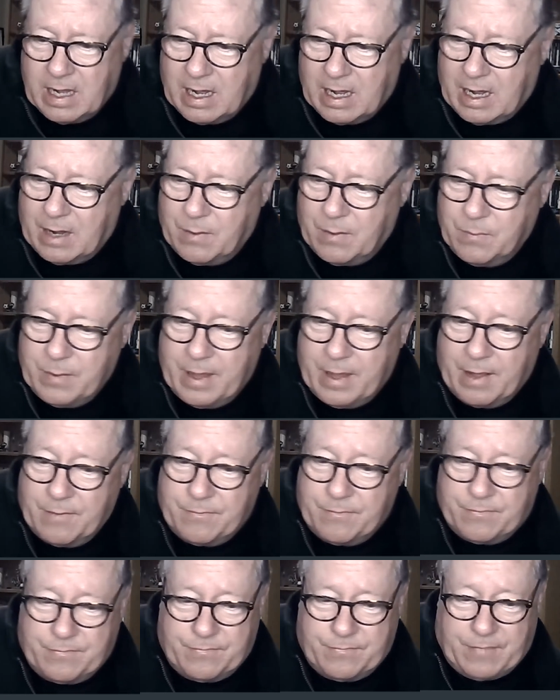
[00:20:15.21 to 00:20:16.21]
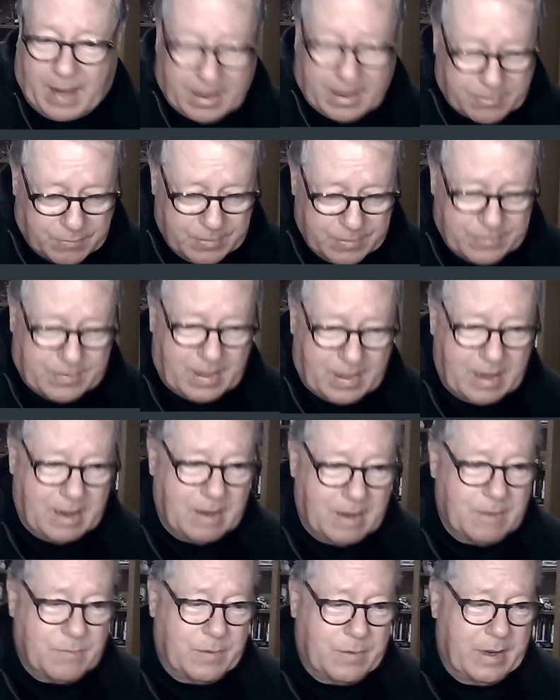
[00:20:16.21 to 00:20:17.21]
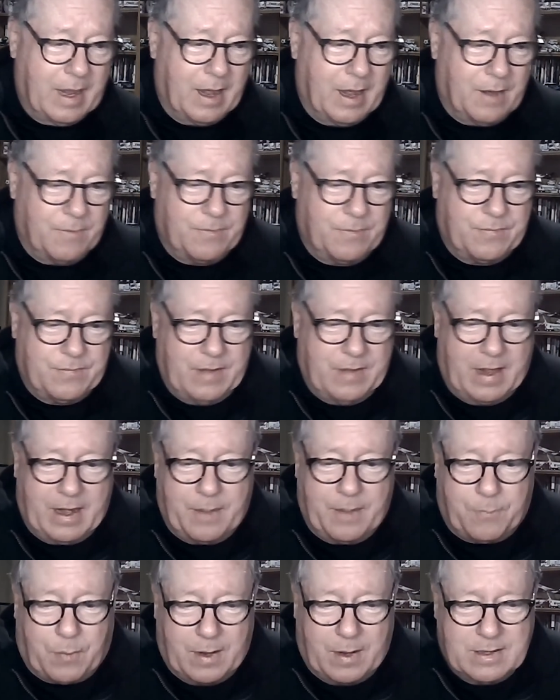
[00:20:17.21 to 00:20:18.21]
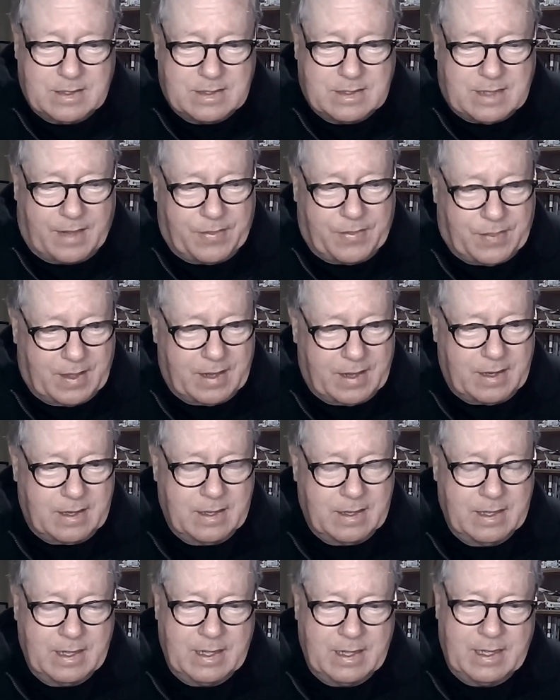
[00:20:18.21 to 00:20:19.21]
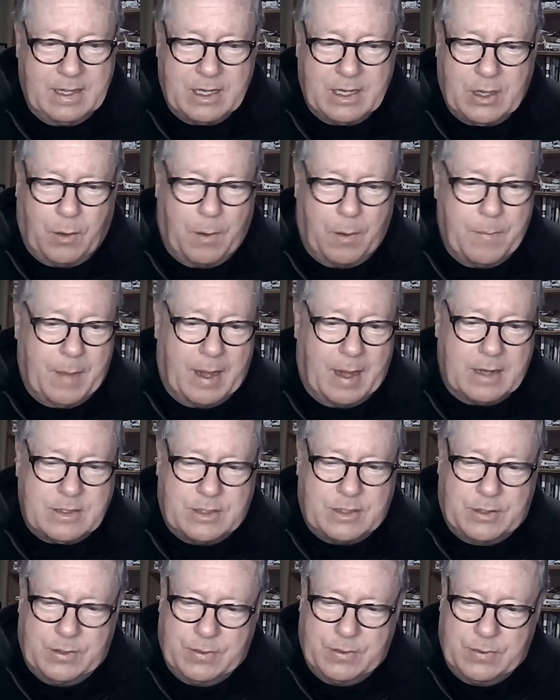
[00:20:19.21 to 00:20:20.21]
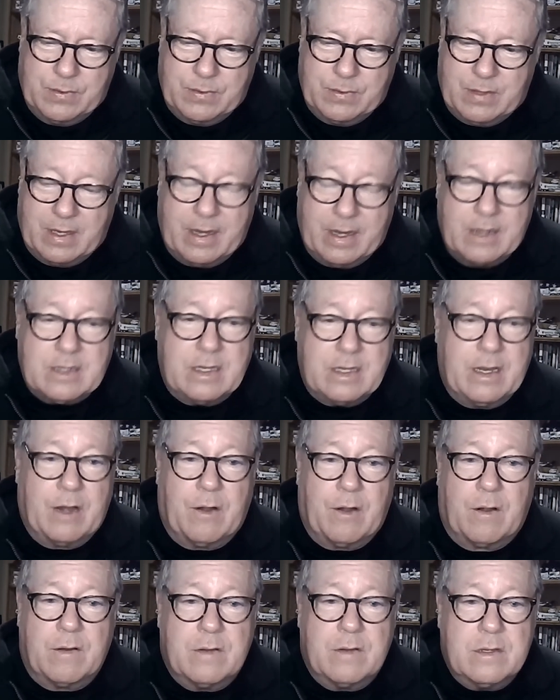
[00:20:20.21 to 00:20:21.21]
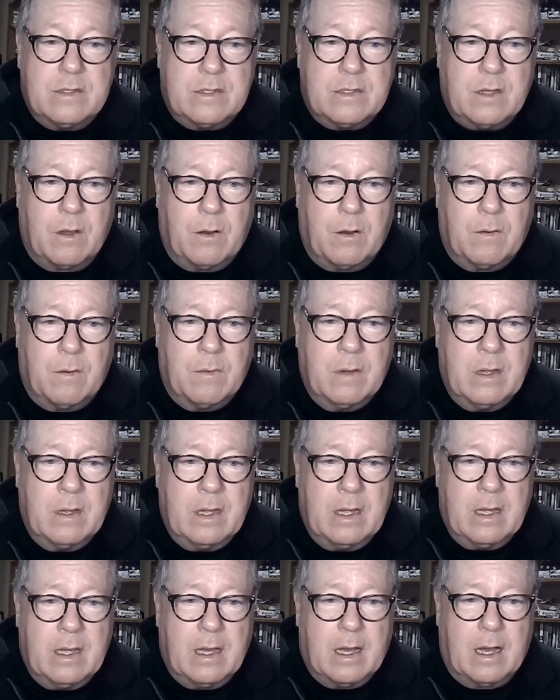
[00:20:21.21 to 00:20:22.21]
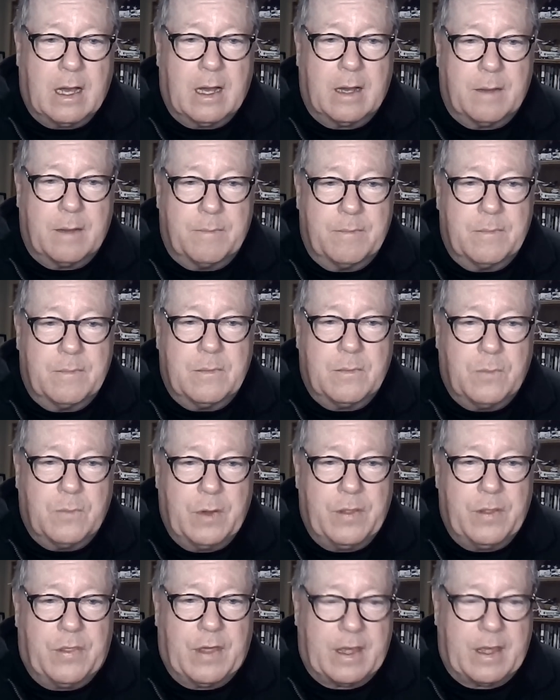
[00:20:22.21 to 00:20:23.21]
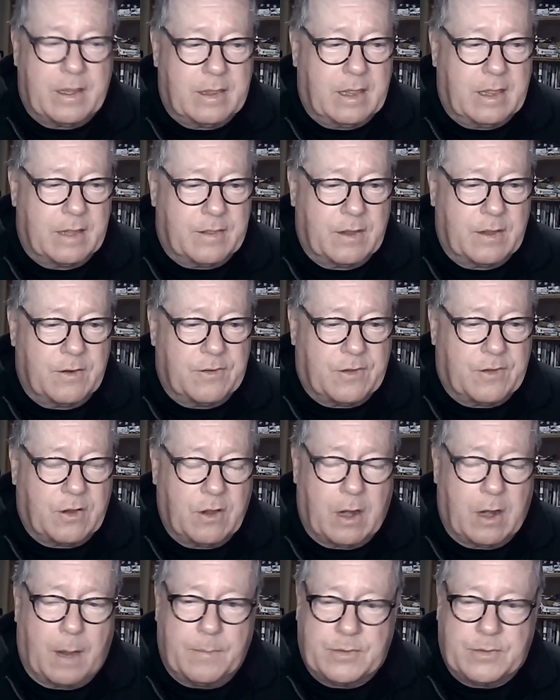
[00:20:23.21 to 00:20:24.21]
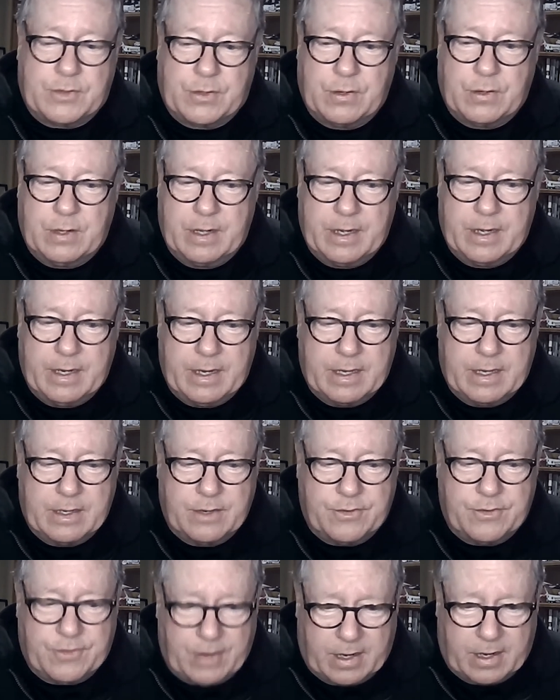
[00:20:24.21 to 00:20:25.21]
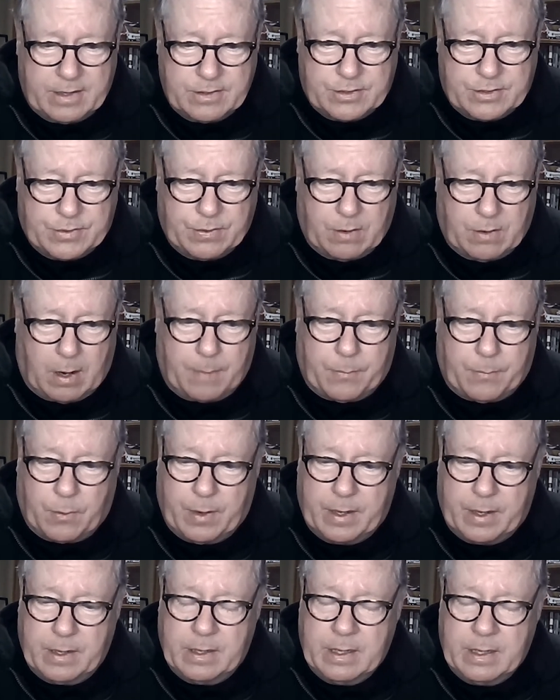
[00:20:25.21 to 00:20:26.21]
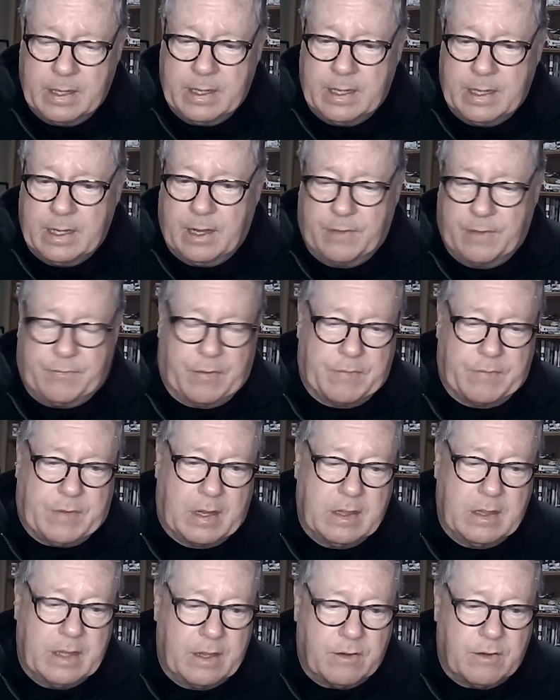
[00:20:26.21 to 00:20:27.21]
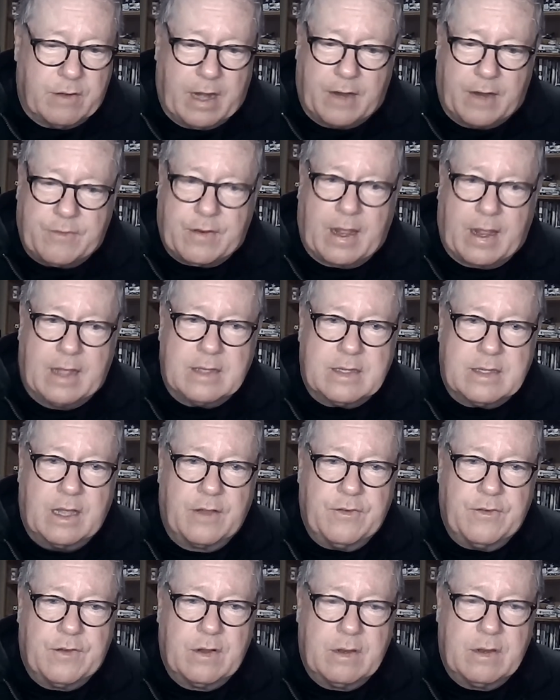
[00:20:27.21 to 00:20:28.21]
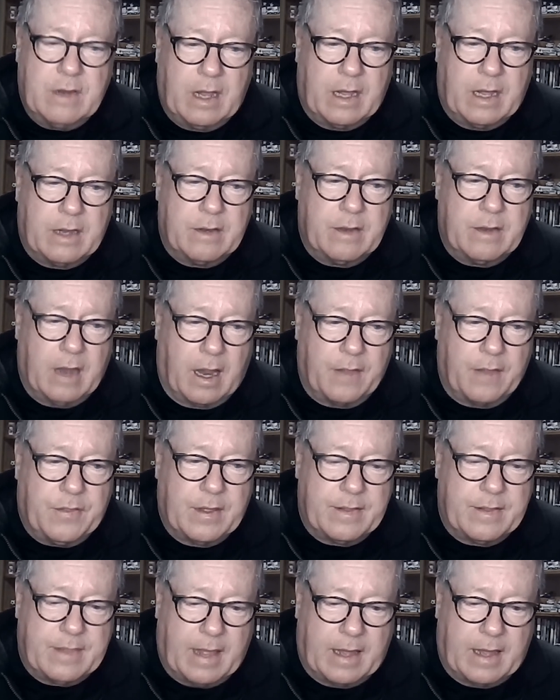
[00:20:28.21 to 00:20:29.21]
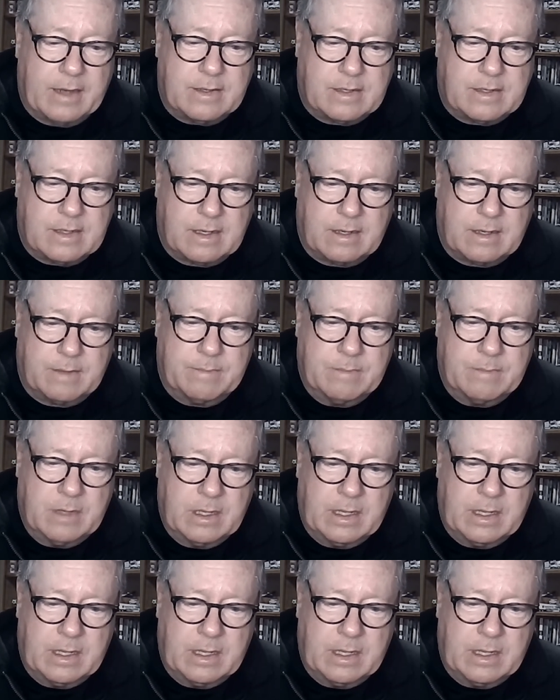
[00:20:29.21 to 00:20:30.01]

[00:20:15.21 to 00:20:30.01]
Uh, we have factories there. We have had a presence, I think, going back to the Nixon era. So um, we think that there's a good opportunity in China to operate a fifteen liter natural gas engine, and I think that uh,